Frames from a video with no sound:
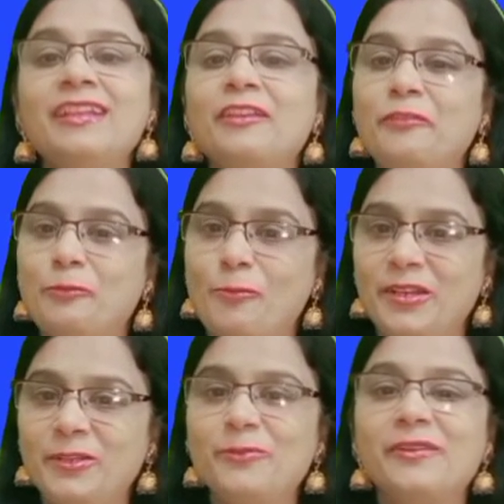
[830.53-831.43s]
If you
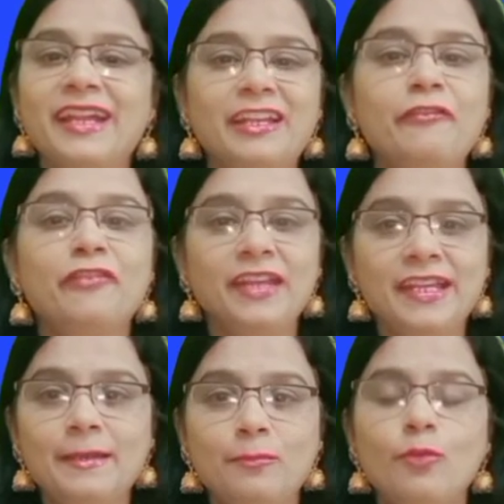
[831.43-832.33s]
want to get a
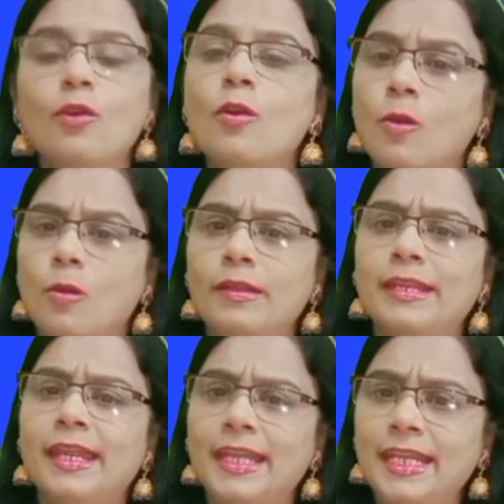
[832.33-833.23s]
free demo or
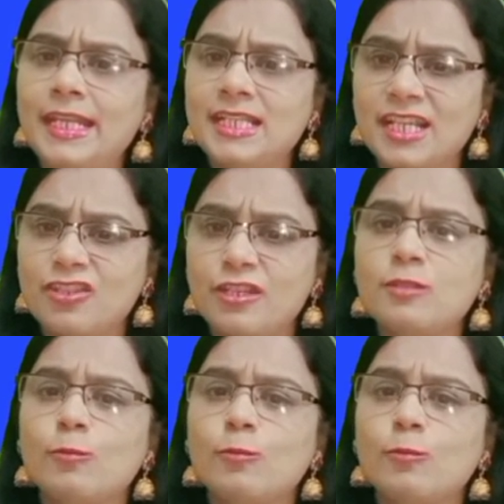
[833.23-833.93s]
any sessions,